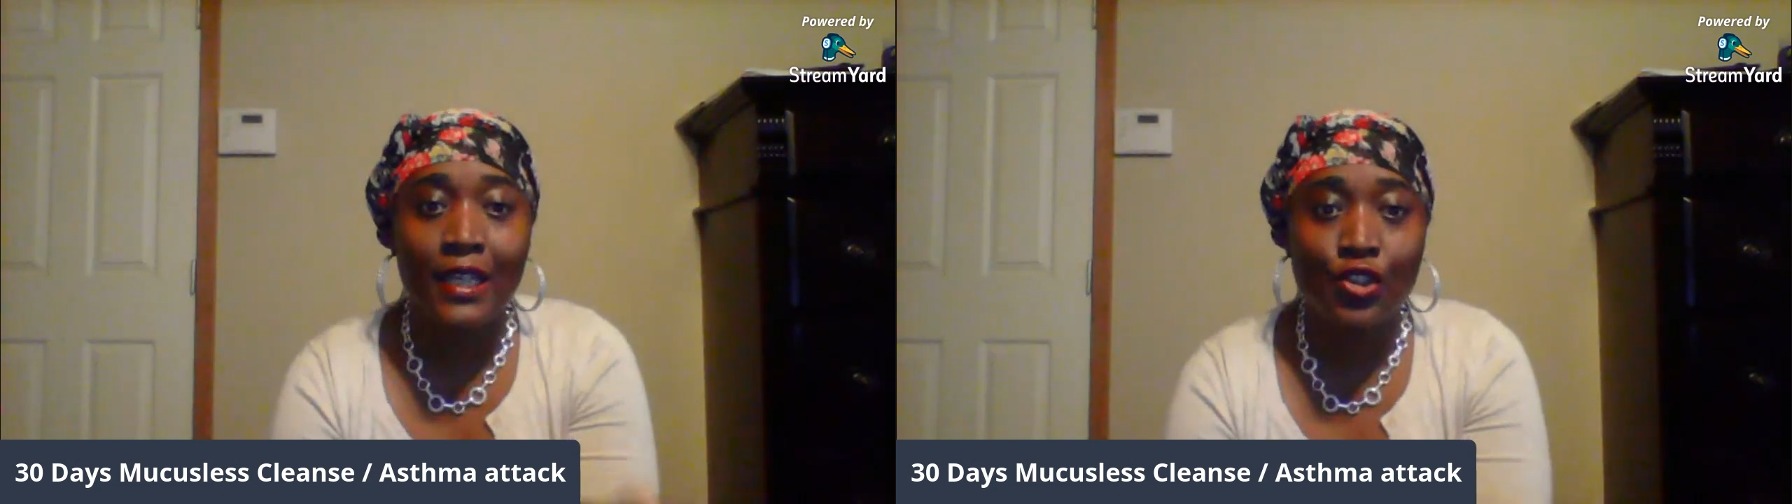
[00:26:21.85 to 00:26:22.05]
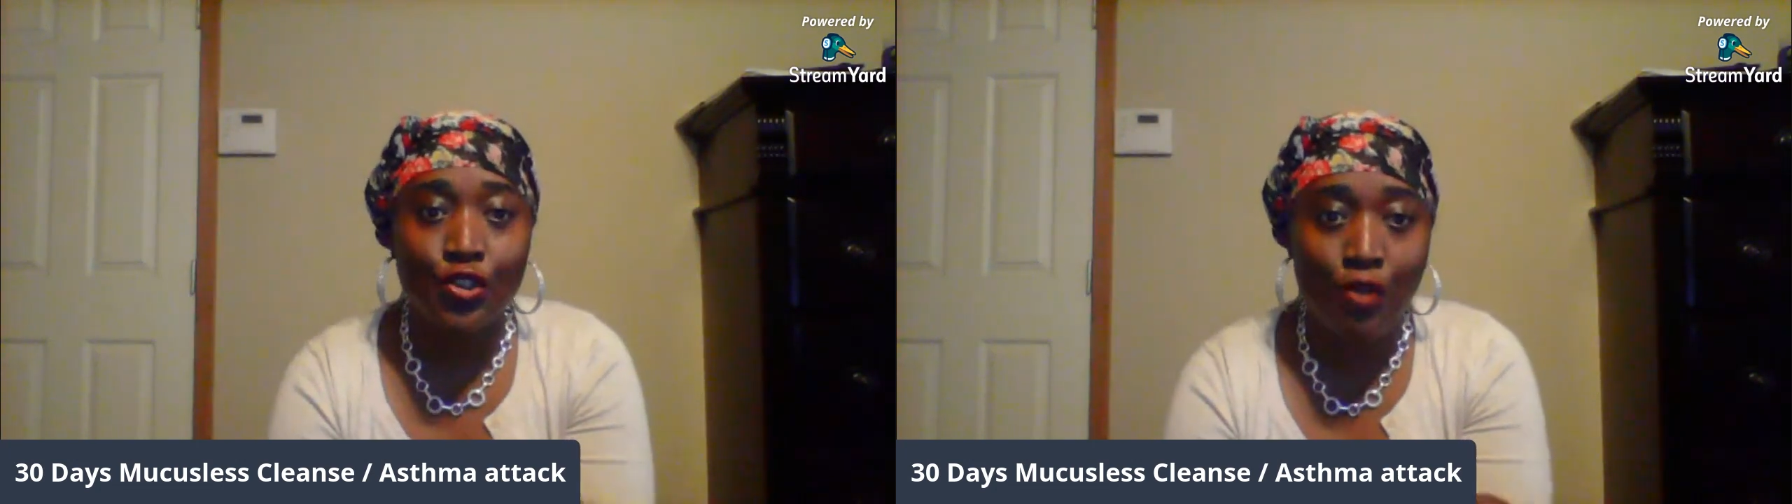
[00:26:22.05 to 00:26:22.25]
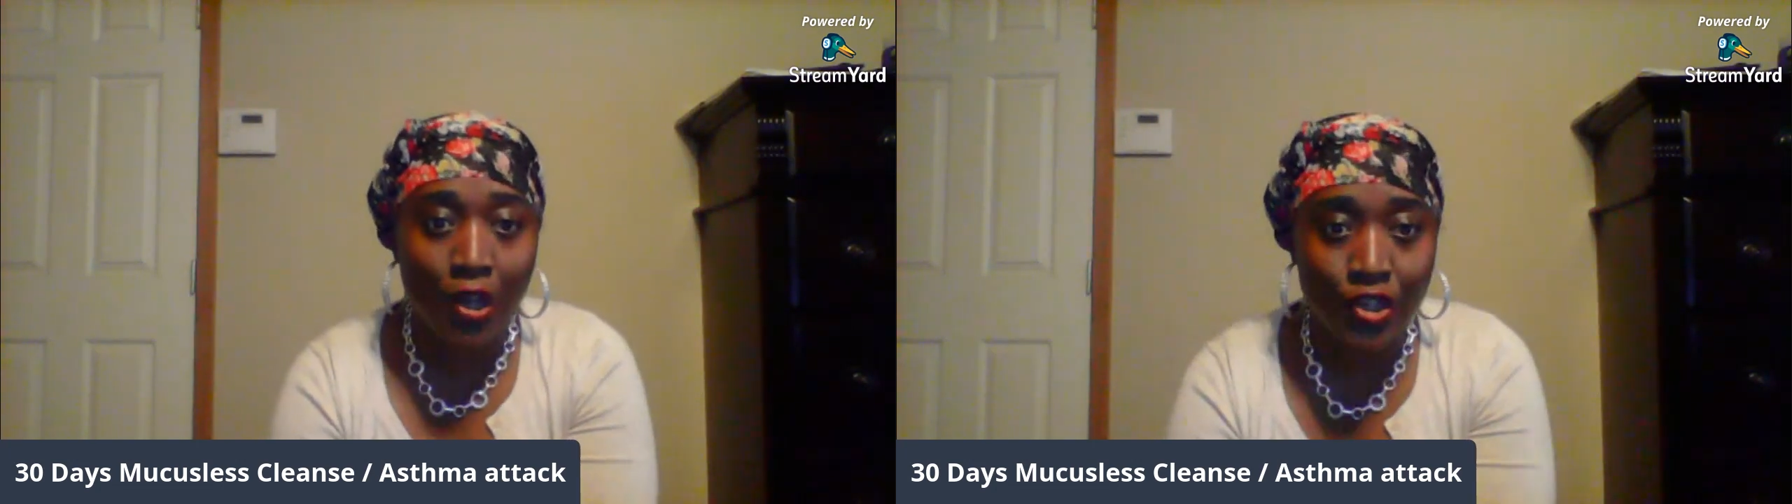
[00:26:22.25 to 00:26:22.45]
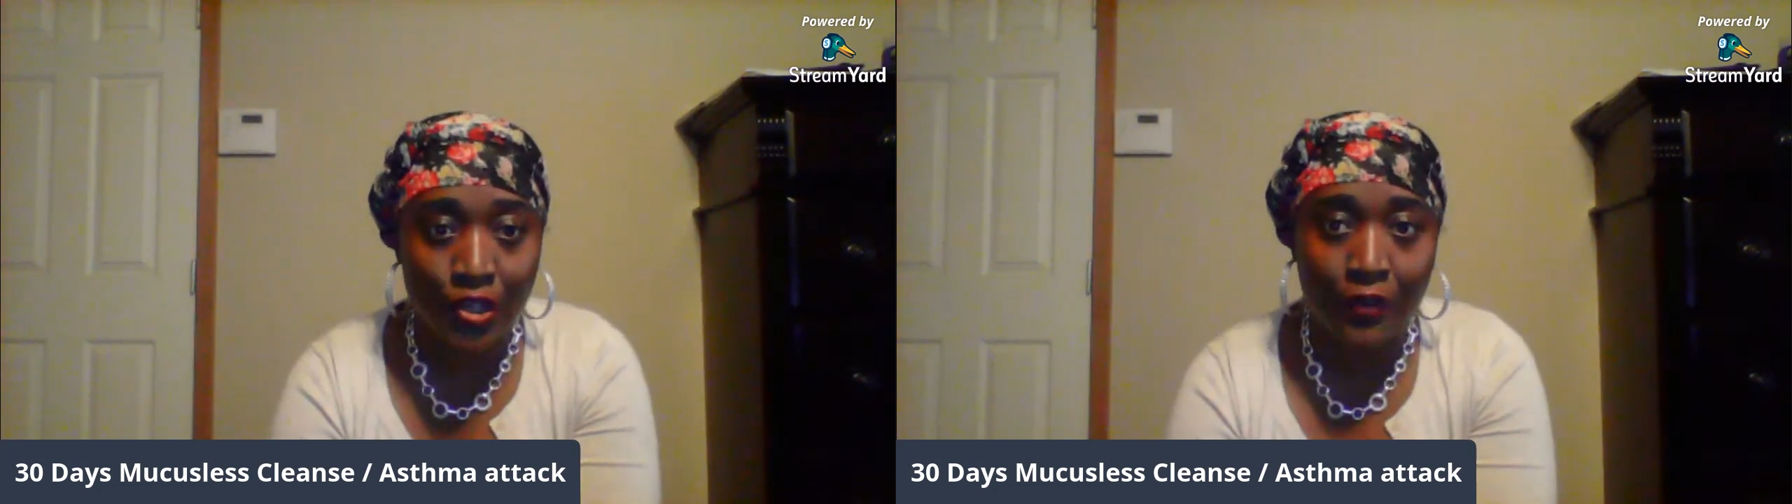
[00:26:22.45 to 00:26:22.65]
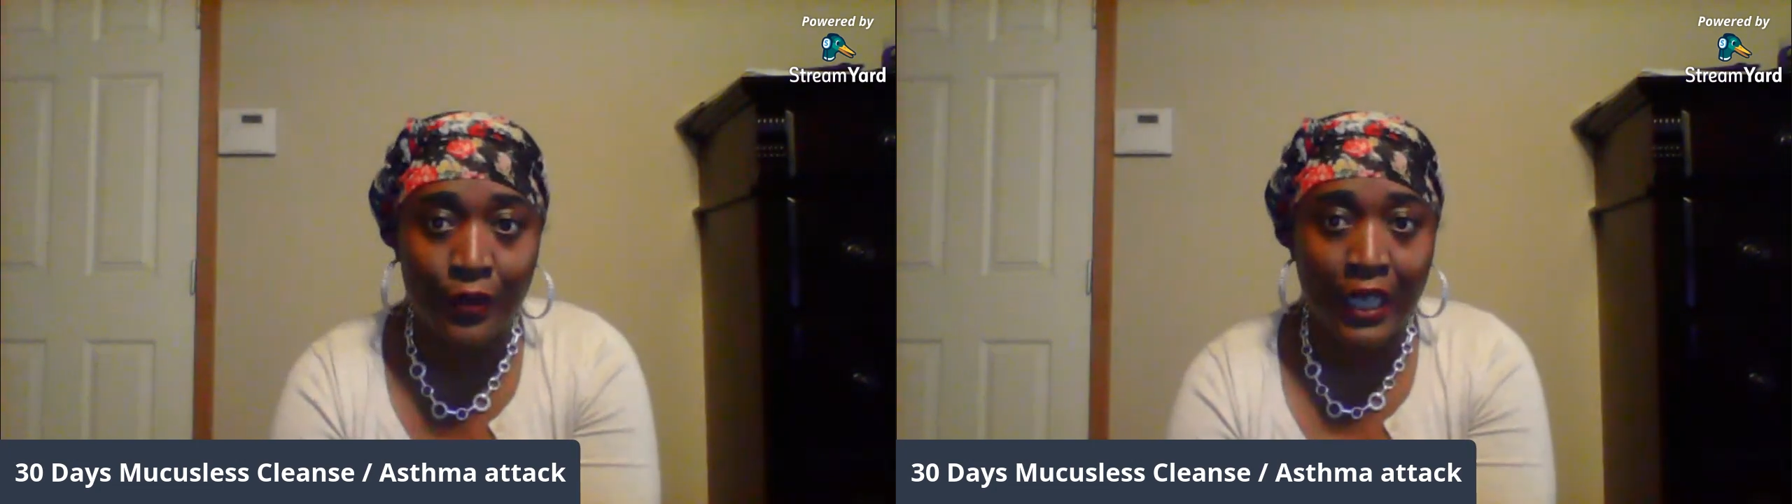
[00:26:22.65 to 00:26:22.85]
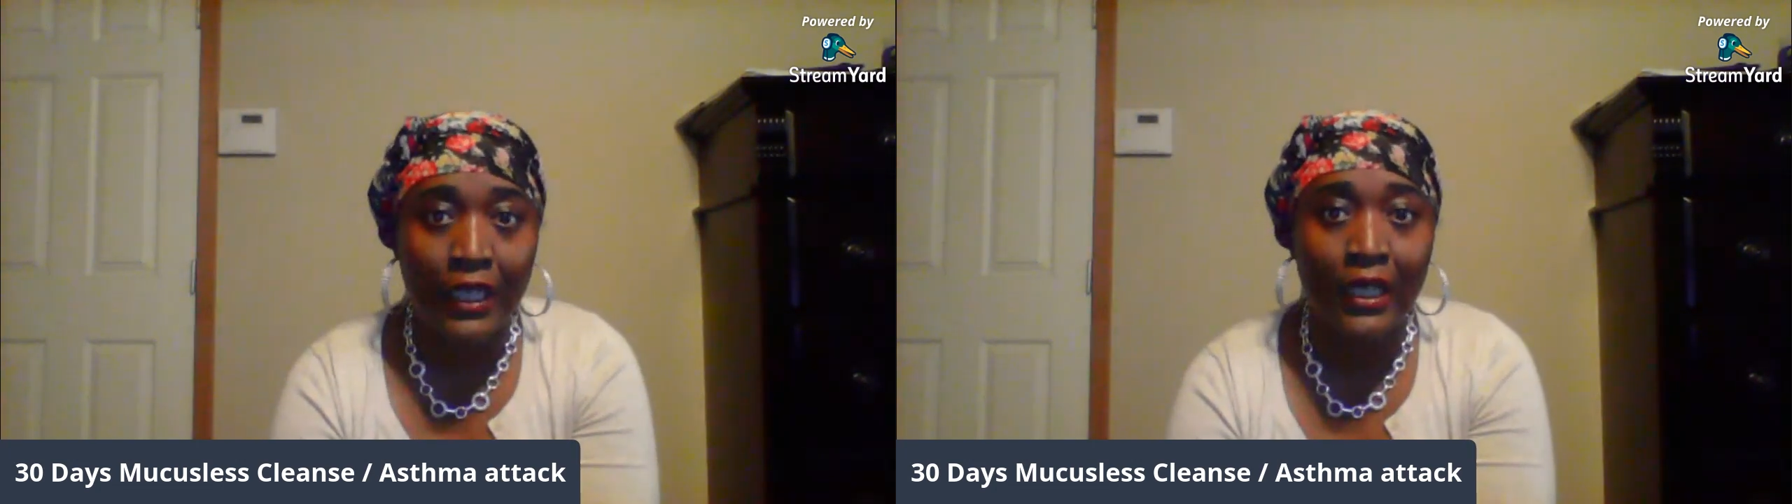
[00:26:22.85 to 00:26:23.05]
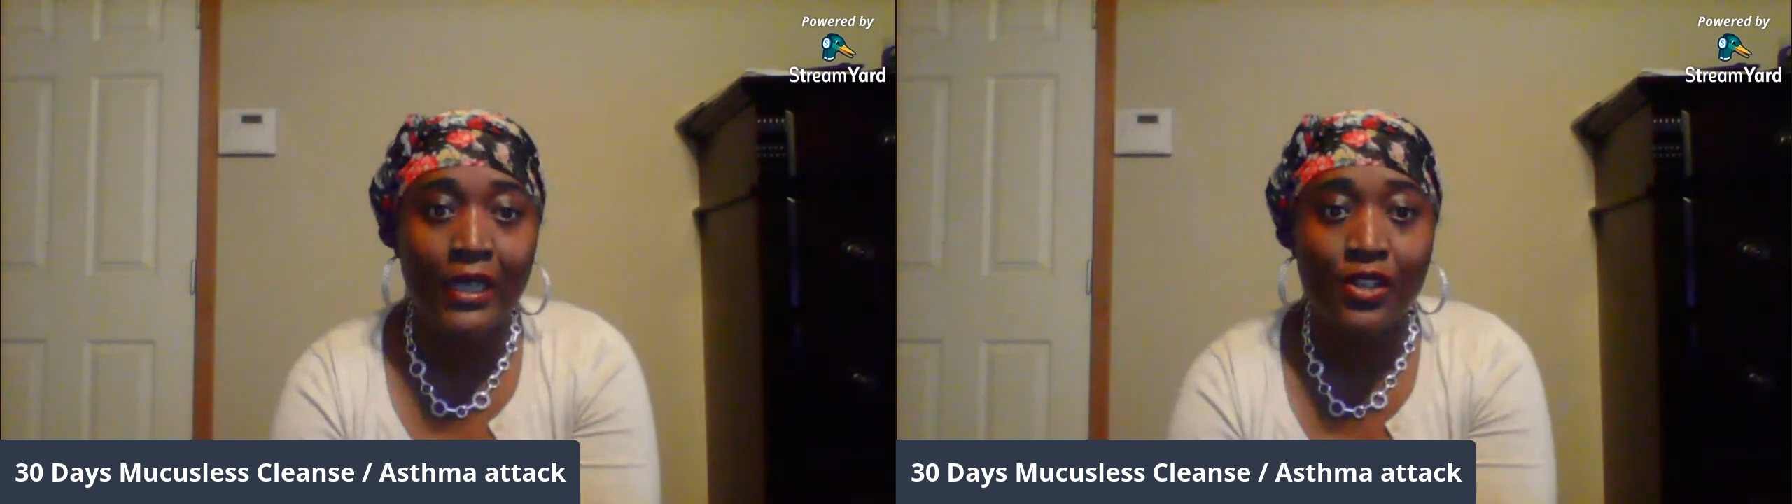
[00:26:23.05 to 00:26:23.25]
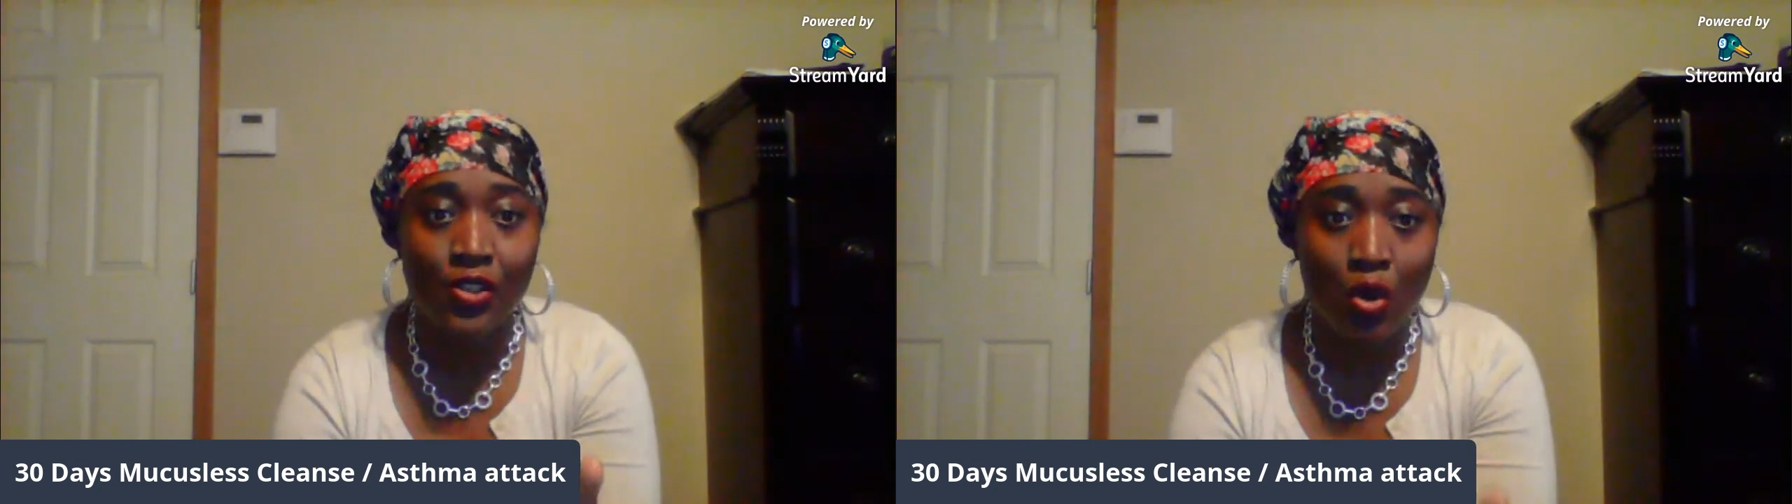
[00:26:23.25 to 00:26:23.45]
instruction for that
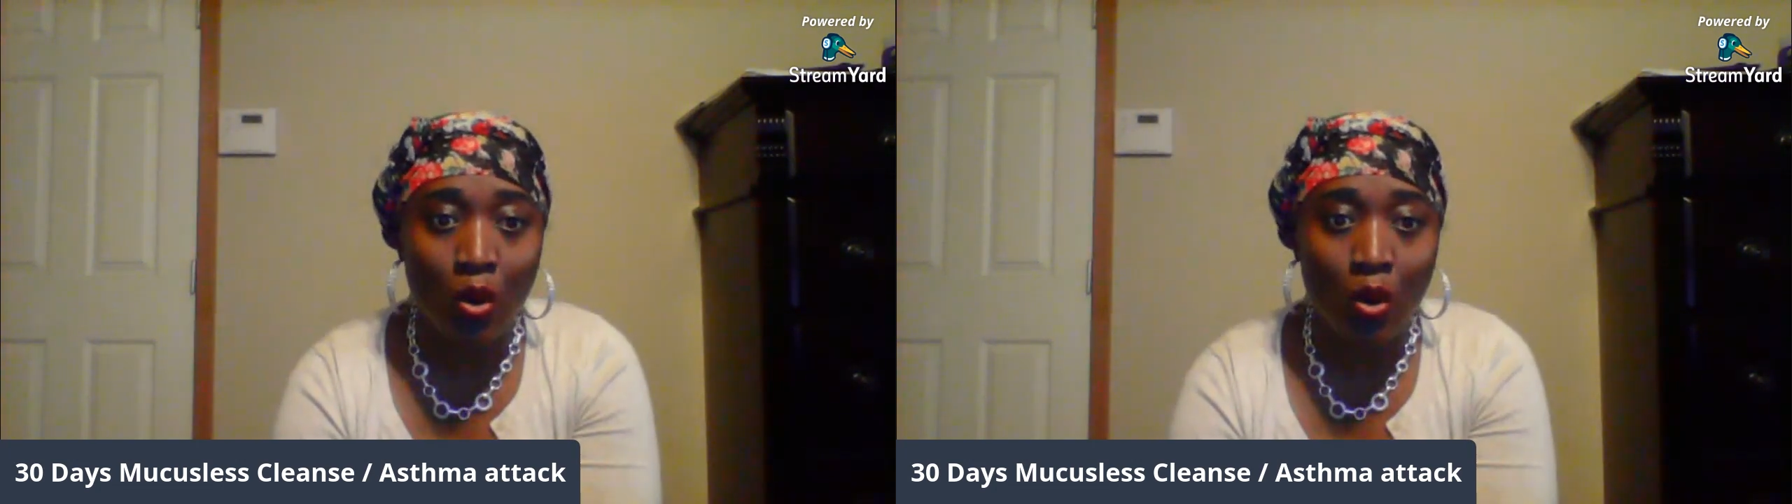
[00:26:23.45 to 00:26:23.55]
cleanse is